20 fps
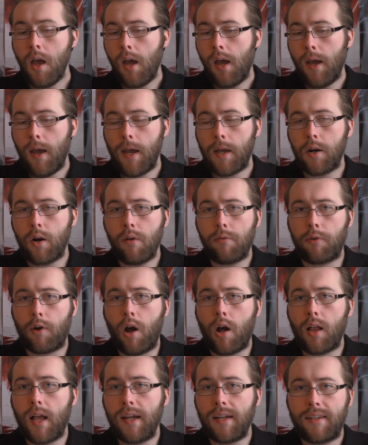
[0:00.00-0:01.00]
And
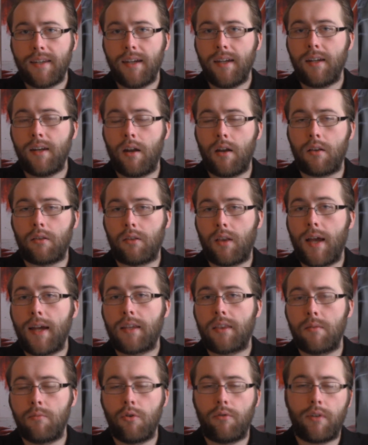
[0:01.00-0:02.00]
overall, I did
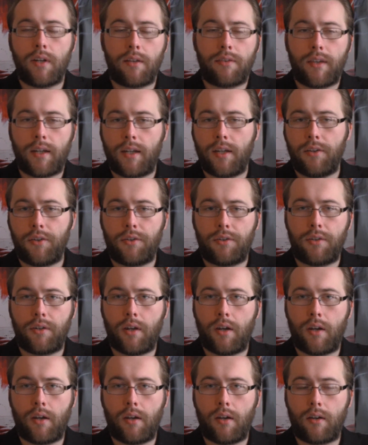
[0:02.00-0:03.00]
like the movie. I think his
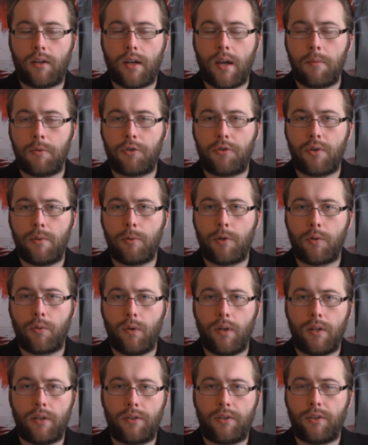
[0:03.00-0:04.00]
chemistry
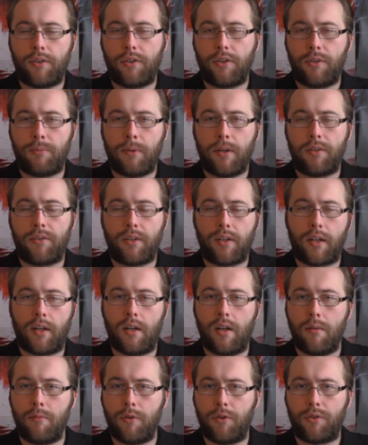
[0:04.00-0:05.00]
between Sissy Spacek
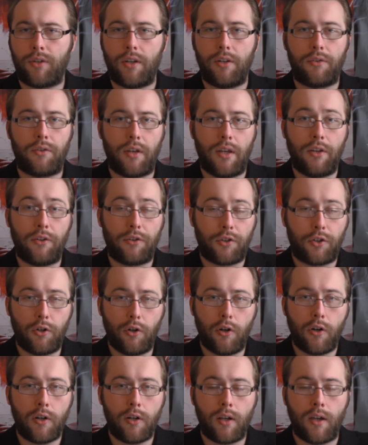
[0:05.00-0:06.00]
and him is
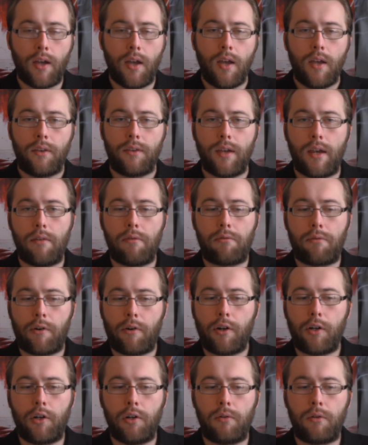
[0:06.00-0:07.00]
good. They have
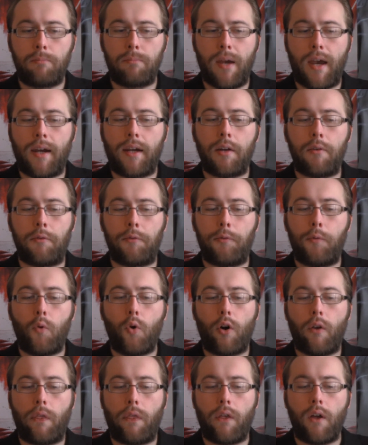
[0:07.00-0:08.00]
very good back and
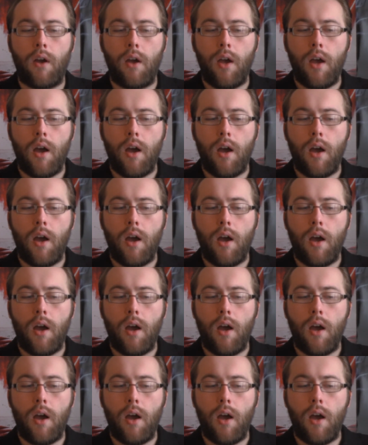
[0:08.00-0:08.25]
forth.